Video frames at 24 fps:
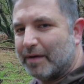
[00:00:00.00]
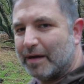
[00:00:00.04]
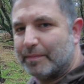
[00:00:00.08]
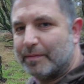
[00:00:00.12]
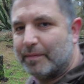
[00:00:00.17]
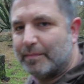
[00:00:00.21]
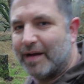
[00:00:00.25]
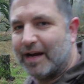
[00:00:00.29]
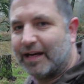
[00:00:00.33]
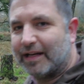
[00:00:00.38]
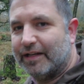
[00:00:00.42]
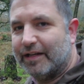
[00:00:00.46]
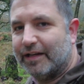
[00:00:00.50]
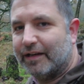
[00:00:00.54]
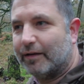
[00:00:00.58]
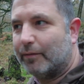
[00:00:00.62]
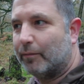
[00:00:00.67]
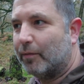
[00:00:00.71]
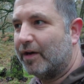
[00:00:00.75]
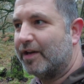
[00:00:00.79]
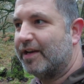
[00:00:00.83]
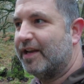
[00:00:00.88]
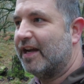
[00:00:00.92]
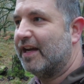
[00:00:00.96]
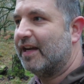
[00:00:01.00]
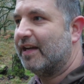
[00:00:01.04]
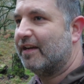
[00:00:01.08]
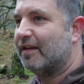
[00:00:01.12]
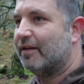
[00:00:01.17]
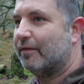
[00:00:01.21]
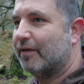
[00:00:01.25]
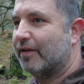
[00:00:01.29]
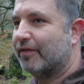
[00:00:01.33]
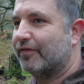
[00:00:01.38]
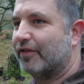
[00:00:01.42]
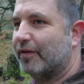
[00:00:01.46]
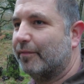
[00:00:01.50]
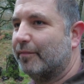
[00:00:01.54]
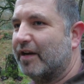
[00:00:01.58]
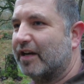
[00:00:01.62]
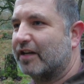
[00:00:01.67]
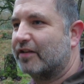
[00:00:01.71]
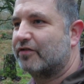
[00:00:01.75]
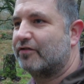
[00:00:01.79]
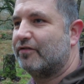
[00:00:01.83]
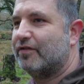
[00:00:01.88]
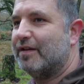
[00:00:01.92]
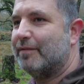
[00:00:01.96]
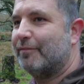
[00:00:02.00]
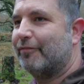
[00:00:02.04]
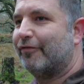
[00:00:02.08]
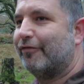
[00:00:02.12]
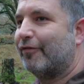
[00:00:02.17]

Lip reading: might be back here one day with some extreme